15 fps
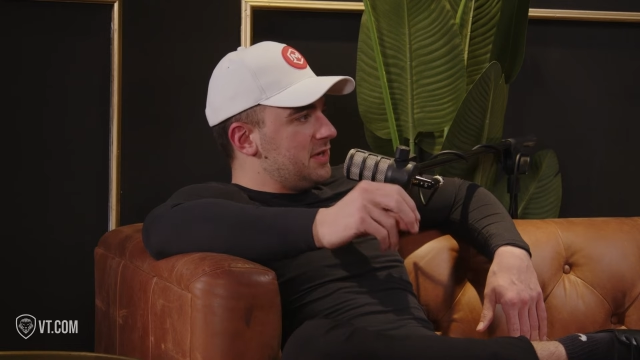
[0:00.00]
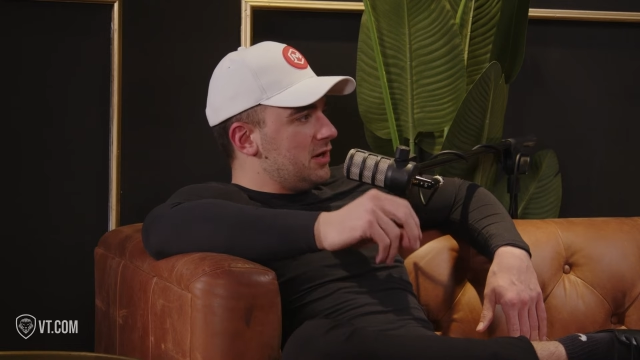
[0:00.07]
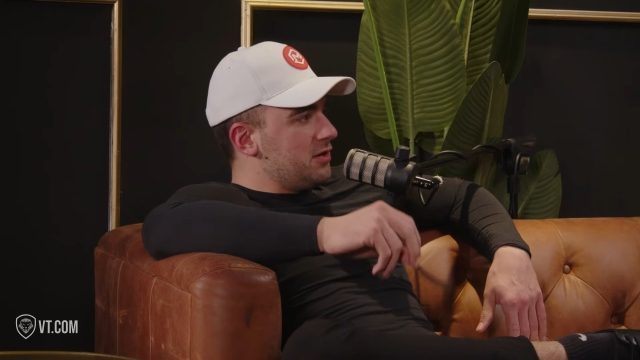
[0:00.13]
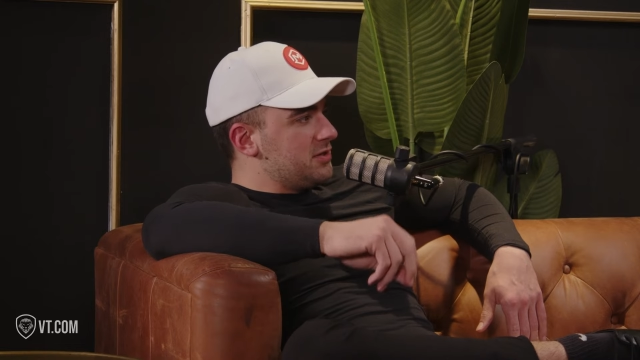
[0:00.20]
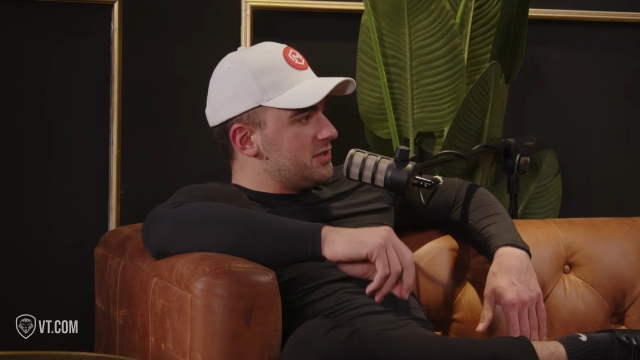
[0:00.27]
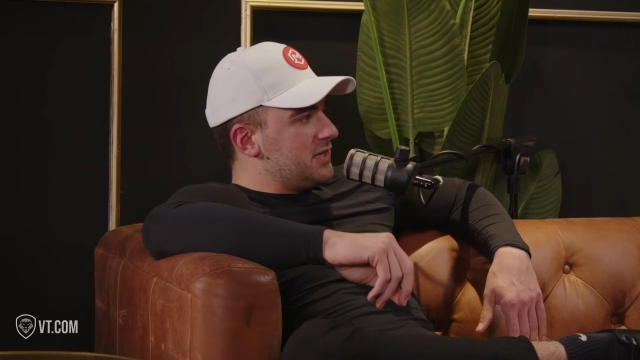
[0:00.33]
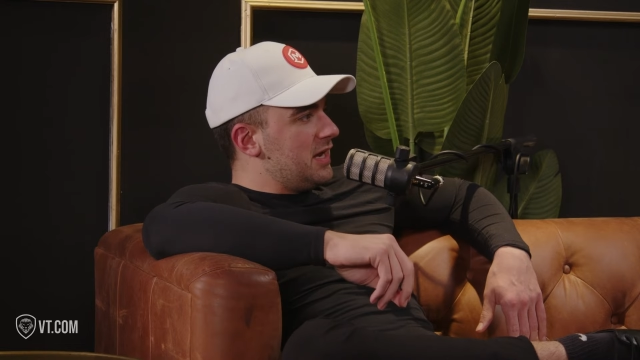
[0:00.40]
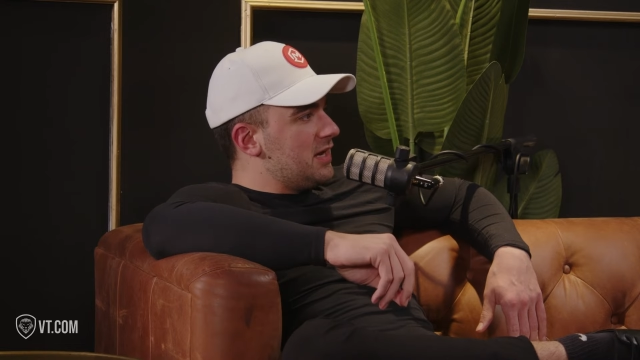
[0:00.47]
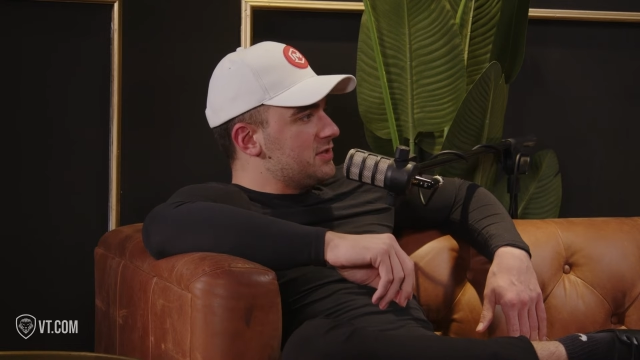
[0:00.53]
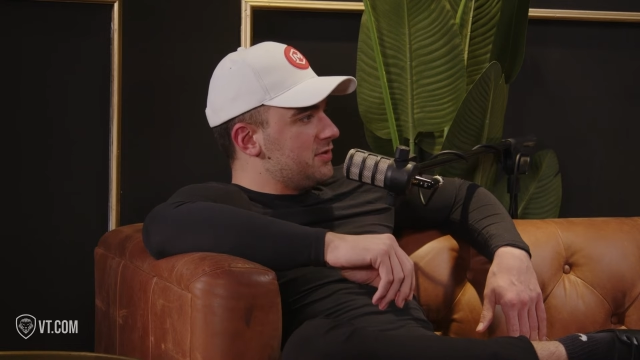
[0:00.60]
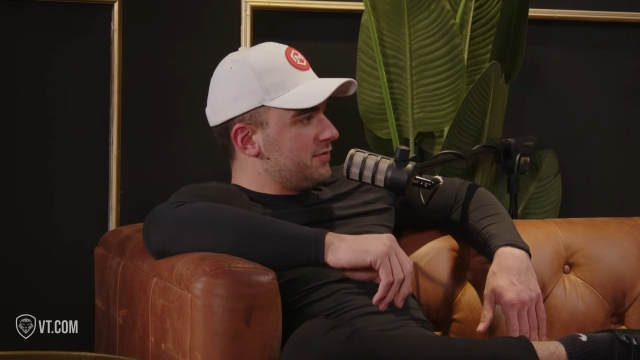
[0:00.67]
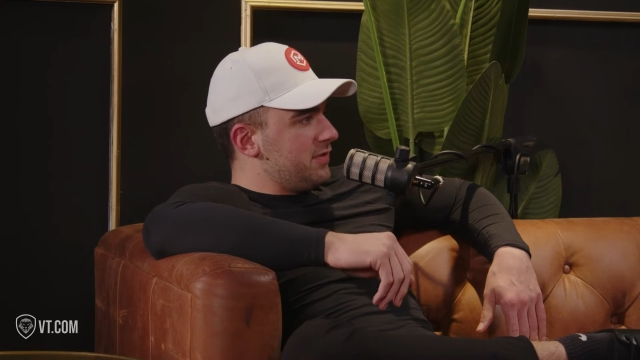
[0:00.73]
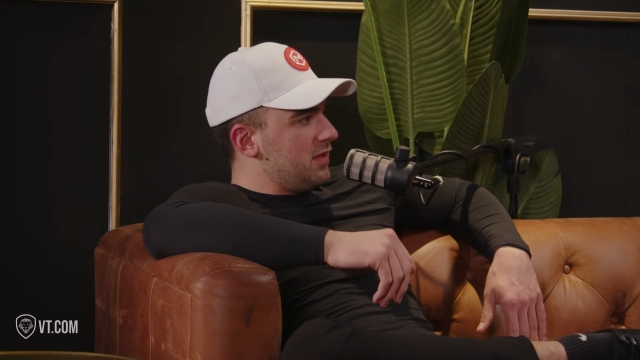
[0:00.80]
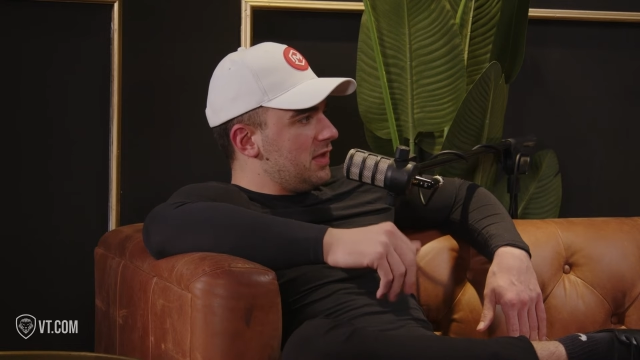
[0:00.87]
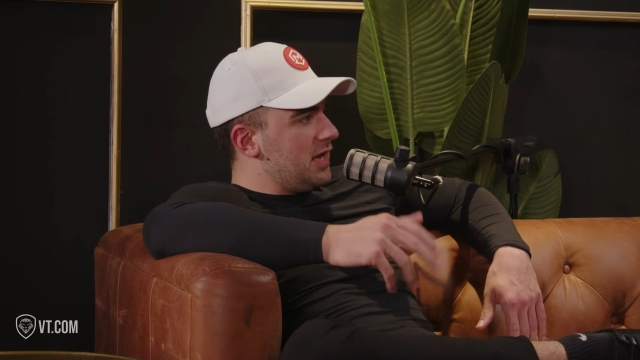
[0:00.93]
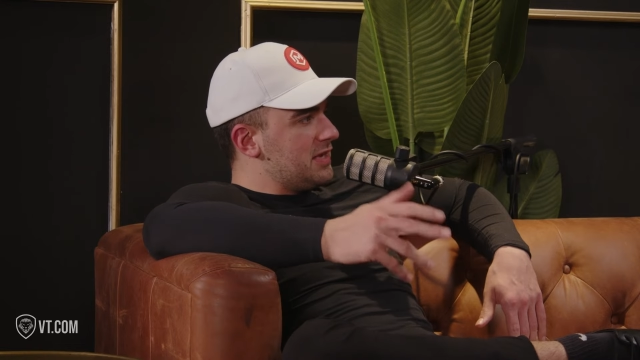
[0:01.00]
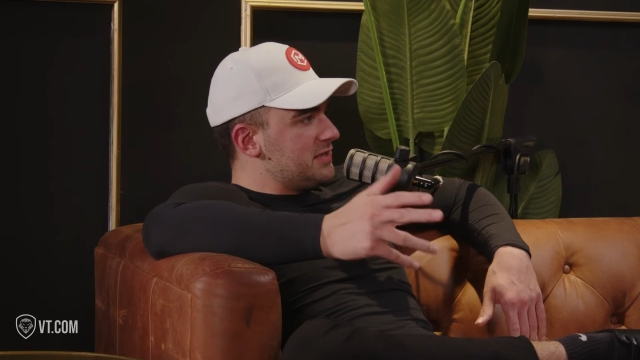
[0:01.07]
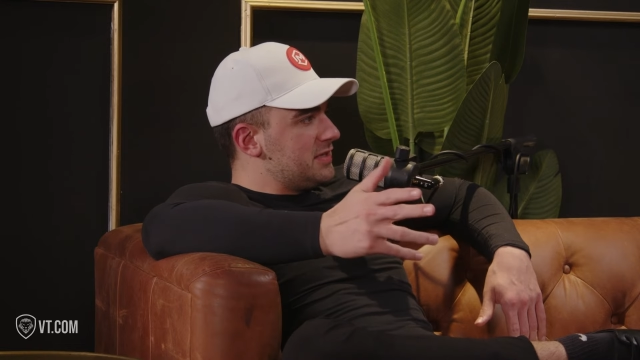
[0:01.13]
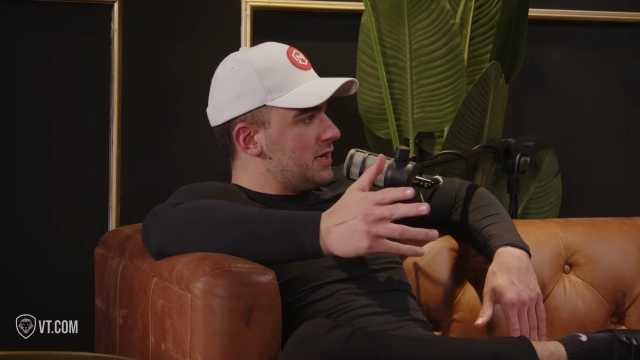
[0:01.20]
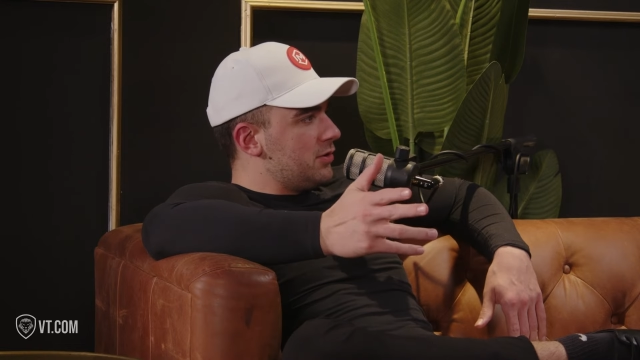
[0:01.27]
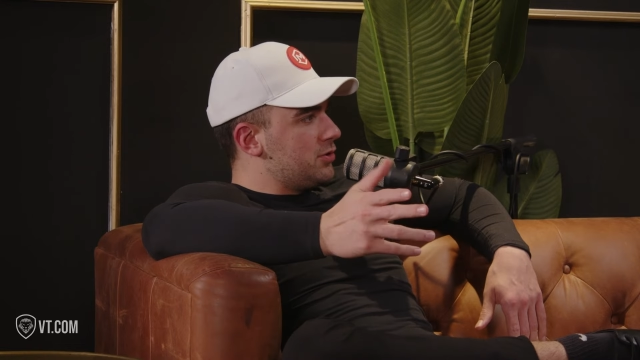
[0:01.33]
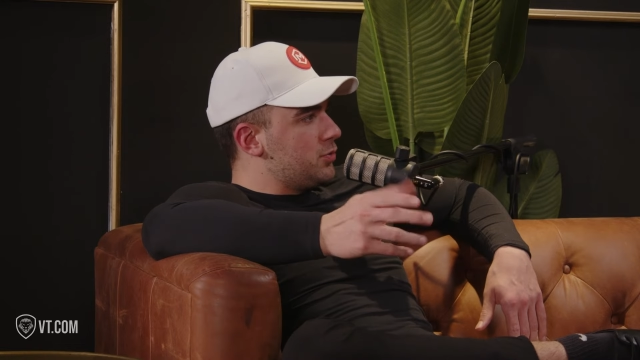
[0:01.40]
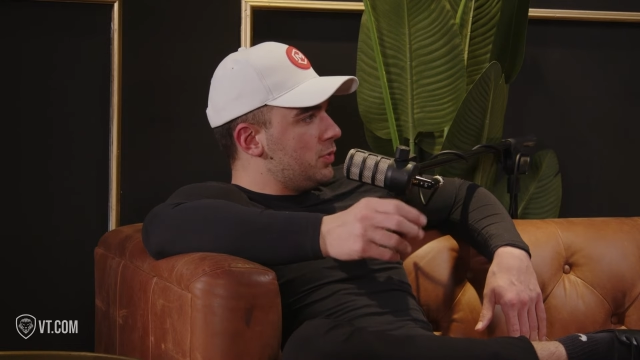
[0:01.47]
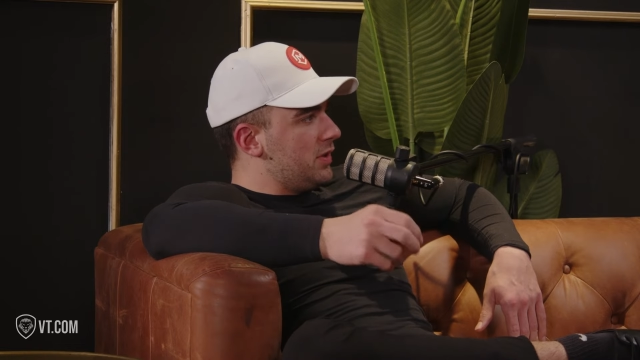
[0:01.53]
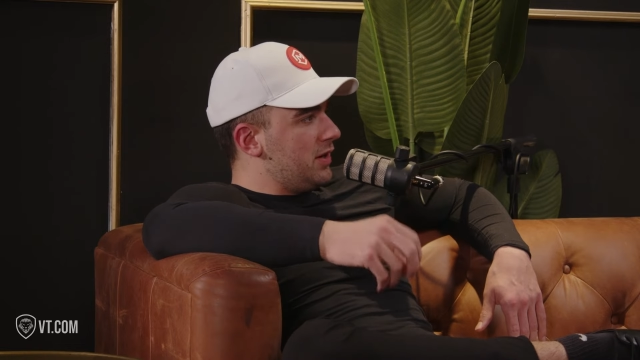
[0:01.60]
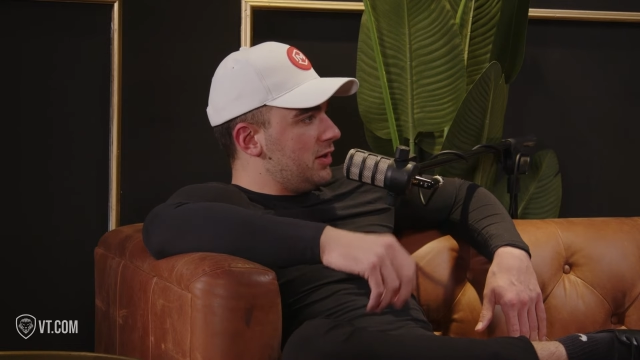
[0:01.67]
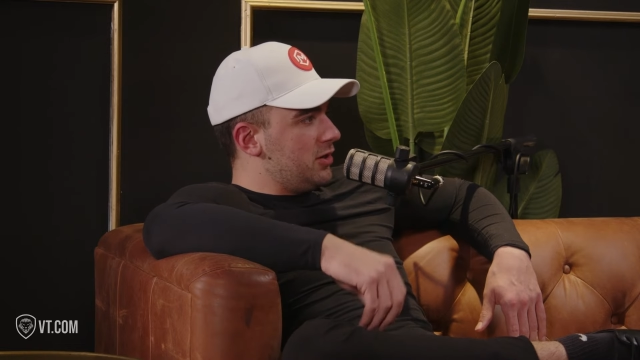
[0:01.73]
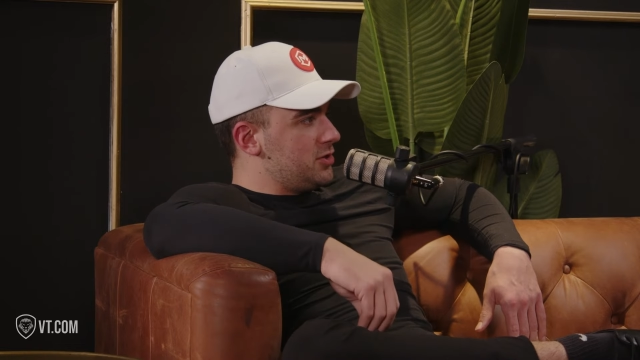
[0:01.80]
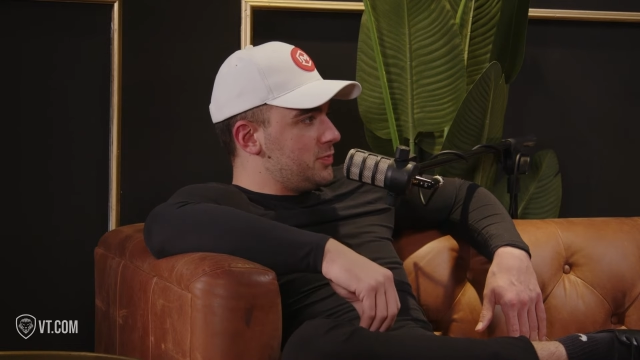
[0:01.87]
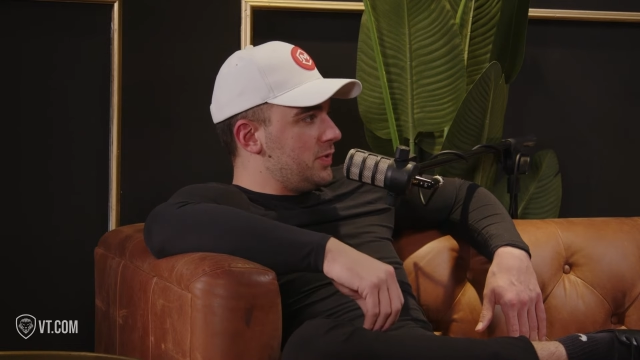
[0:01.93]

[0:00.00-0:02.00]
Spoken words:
terrorist attacks over the last 10 or 20 years,